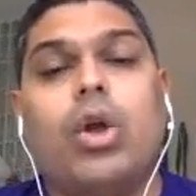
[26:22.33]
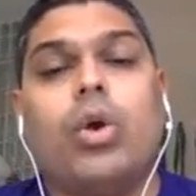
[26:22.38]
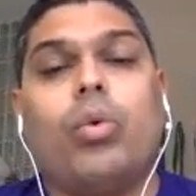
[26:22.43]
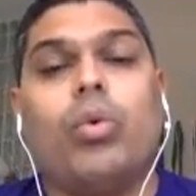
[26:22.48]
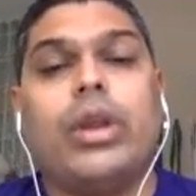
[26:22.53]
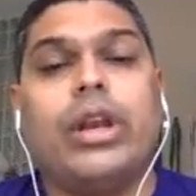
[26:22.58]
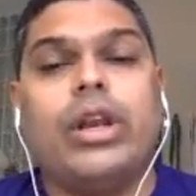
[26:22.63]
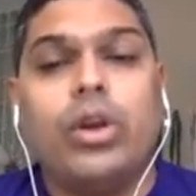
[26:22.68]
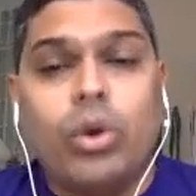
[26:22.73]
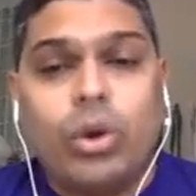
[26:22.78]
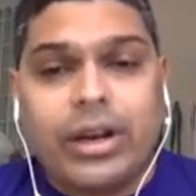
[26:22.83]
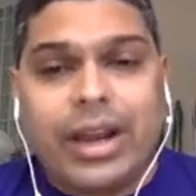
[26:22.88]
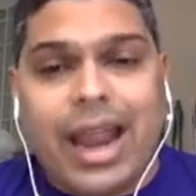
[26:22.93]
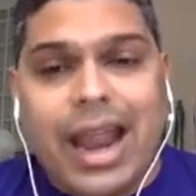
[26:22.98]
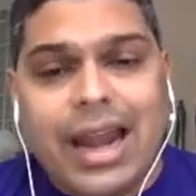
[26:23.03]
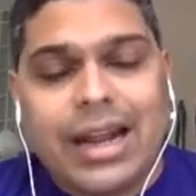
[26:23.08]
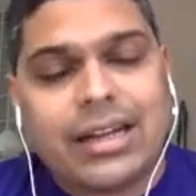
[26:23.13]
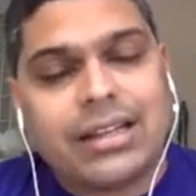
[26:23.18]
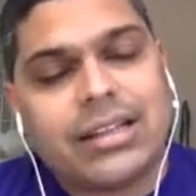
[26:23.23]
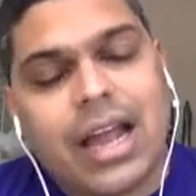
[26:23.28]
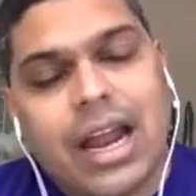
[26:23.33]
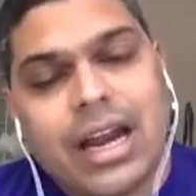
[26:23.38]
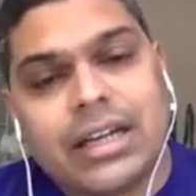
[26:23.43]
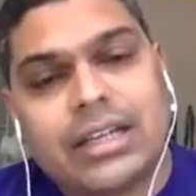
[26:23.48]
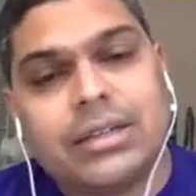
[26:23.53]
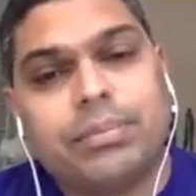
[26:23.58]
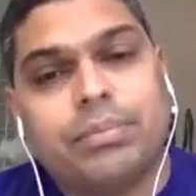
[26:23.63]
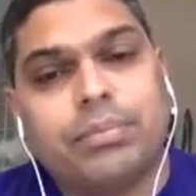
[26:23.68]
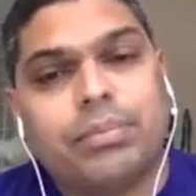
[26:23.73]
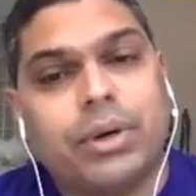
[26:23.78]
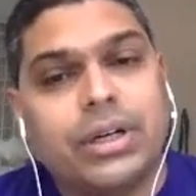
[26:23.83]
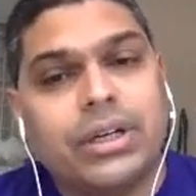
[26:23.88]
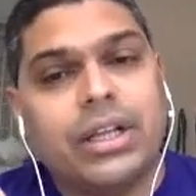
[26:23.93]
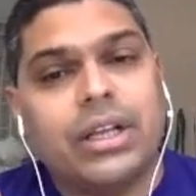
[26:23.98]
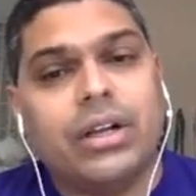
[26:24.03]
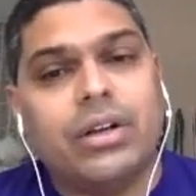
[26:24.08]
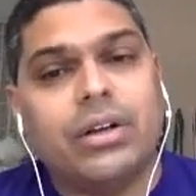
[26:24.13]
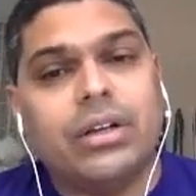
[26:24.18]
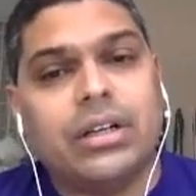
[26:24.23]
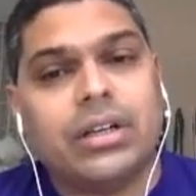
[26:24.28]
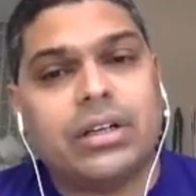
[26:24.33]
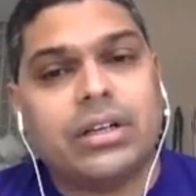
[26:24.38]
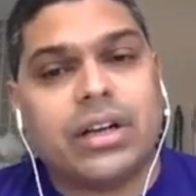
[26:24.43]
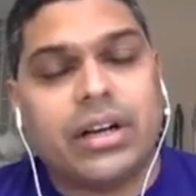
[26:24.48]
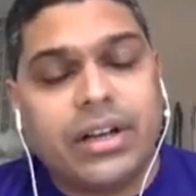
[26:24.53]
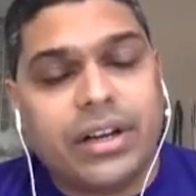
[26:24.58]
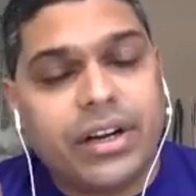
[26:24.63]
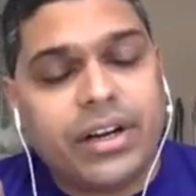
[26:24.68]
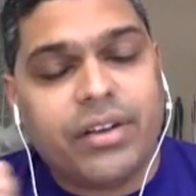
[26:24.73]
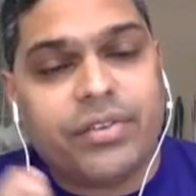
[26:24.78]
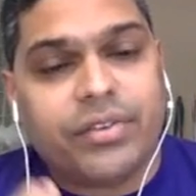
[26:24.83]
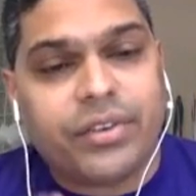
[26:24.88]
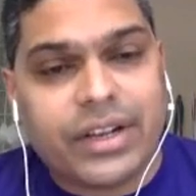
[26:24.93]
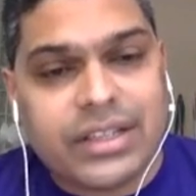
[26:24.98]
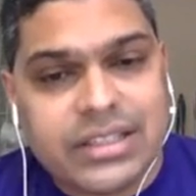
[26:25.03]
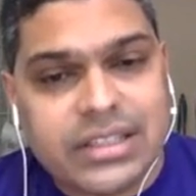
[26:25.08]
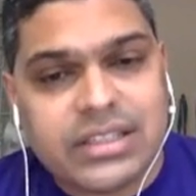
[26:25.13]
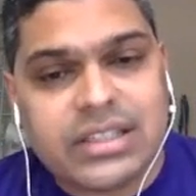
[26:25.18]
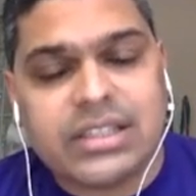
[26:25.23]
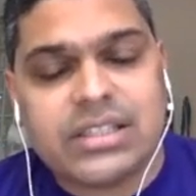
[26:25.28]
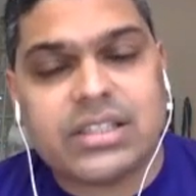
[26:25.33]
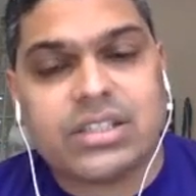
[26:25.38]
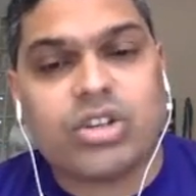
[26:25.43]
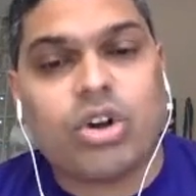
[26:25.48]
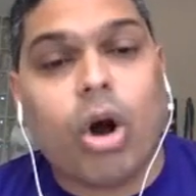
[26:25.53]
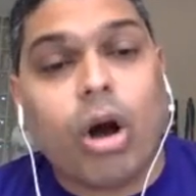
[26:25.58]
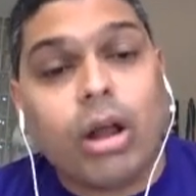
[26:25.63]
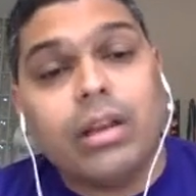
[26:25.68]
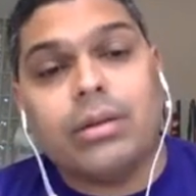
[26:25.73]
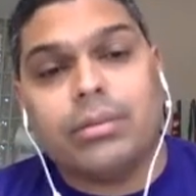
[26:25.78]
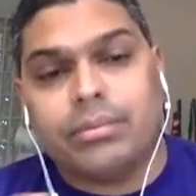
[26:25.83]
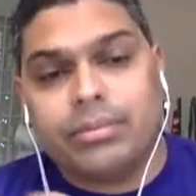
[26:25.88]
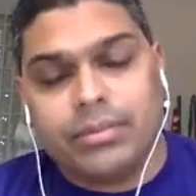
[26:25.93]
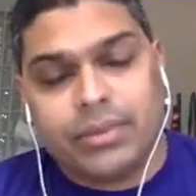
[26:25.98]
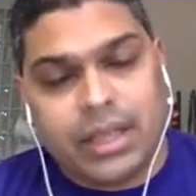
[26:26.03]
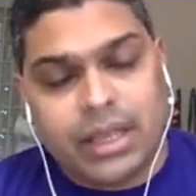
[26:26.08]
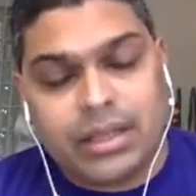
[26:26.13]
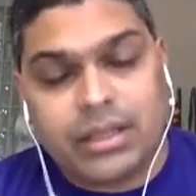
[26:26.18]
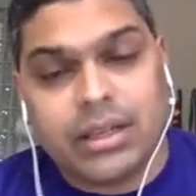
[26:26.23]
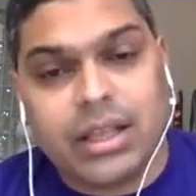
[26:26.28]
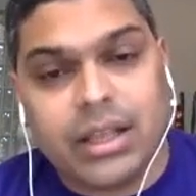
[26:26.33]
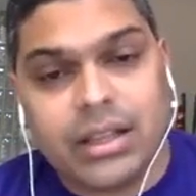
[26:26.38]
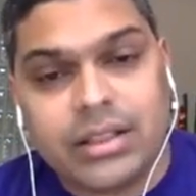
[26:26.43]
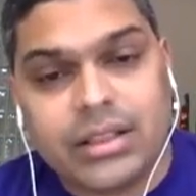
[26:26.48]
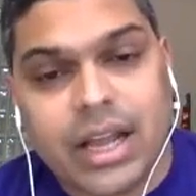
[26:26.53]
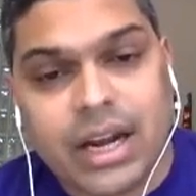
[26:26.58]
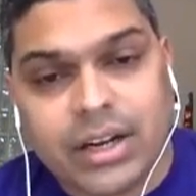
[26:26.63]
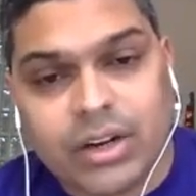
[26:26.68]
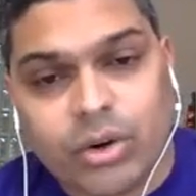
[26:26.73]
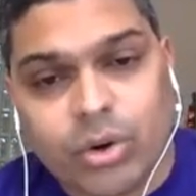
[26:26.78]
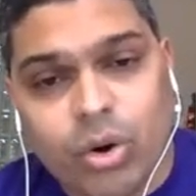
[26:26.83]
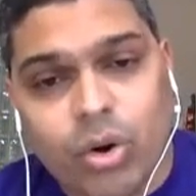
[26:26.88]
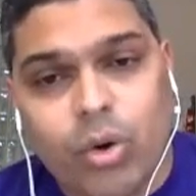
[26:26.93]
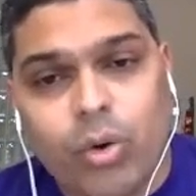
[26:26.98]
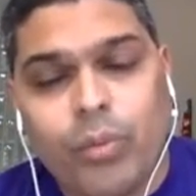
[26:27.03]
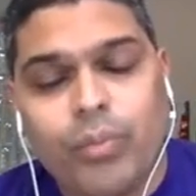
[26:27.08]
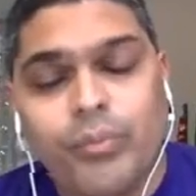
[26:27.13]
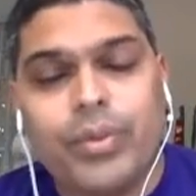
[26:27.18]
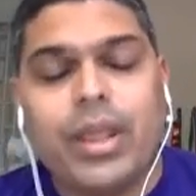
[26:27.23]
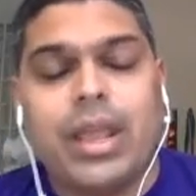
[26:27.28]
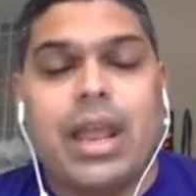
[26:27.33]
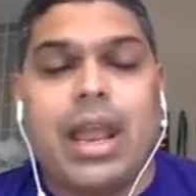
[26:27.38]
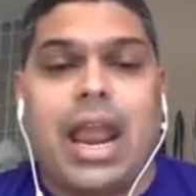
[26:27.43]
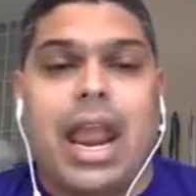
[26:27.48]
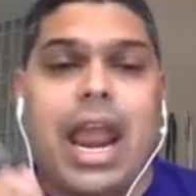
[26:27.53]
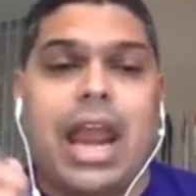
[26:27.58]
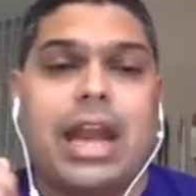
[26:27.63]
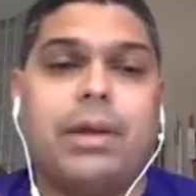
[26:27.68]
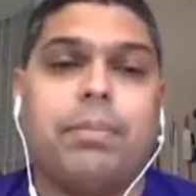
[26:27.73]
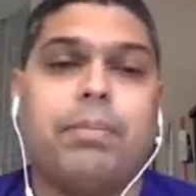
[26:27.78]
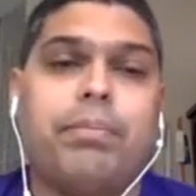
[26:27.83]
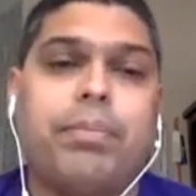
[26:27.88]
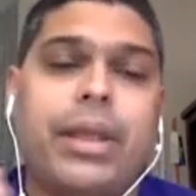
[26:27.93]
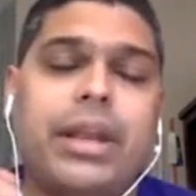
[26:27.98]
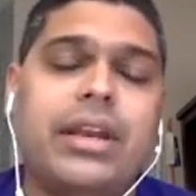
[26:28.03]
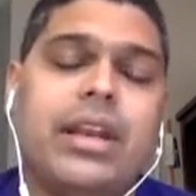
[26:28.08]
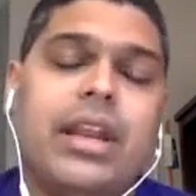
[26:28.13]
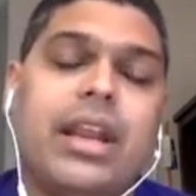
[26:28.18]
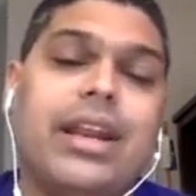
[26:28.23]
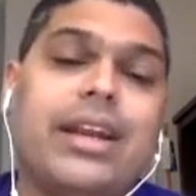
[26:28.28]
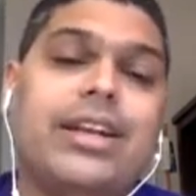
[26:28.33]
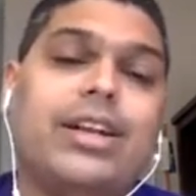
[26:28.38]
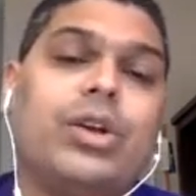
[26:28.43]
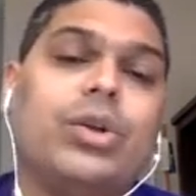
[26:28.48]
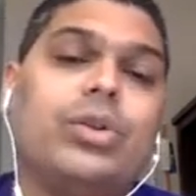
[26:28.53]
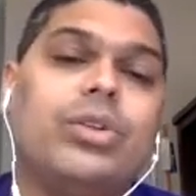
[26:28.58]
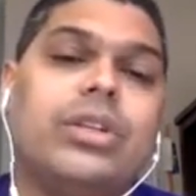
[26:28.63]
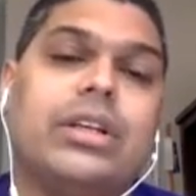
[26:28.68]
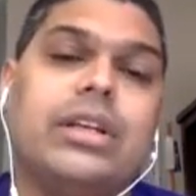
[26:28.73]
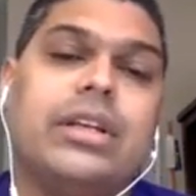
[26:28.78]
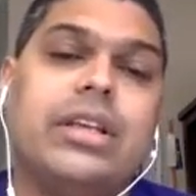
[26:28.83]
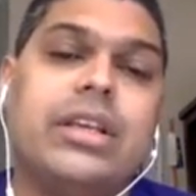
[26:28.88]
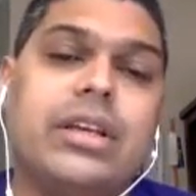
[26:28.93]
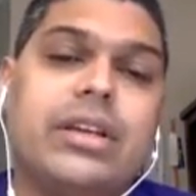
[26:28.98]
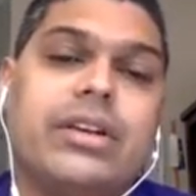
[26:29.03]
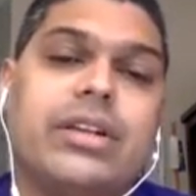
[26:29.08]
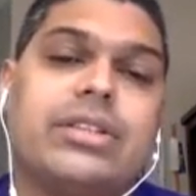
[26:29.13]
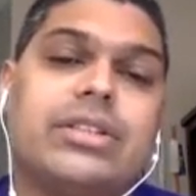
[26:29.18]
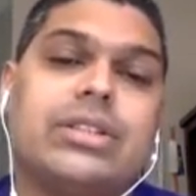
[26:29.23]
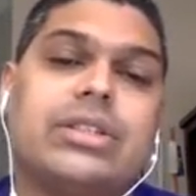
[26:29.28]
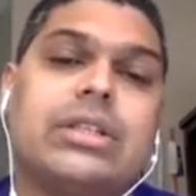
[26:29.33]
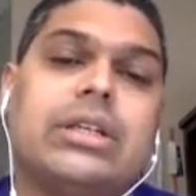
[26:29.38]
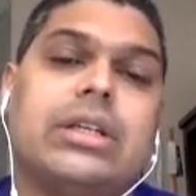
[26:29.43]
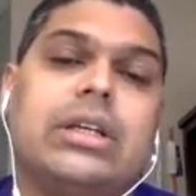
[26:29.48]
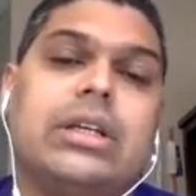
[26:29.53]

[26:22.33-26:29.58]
we look at that particular country of residence column in, in that row and pin it to the nearest